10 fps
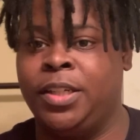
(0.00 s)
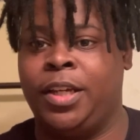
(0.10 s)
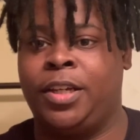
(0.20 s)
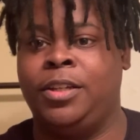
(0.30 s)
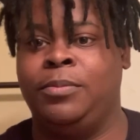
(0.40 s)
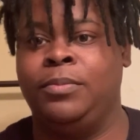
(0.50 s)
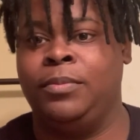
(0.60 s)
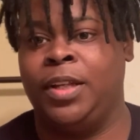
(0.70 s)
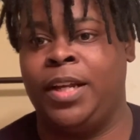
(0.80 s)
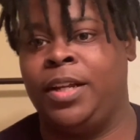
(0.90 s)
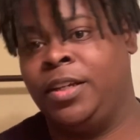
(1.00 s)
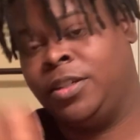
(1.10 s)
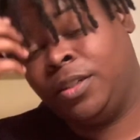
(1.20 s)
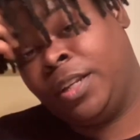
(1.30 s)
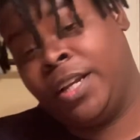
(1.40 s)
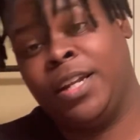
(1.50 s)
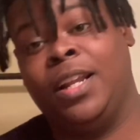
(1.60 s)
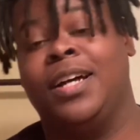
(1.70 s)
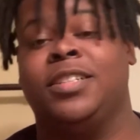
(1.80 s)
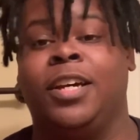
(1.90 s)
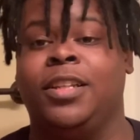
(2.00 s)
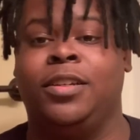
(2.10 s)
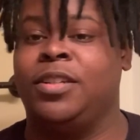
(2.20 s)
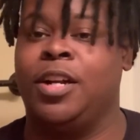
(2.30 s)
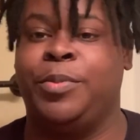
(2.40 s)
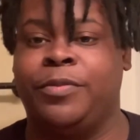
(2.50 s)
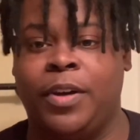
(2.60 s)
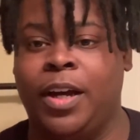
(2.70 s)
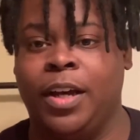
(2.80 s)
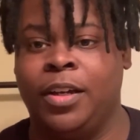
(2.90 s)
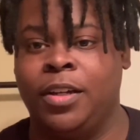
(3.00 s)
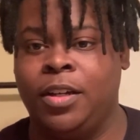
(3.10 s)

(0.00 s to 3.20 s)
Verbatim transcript: and keep letting it, letting it lock together, it's gonna be fine.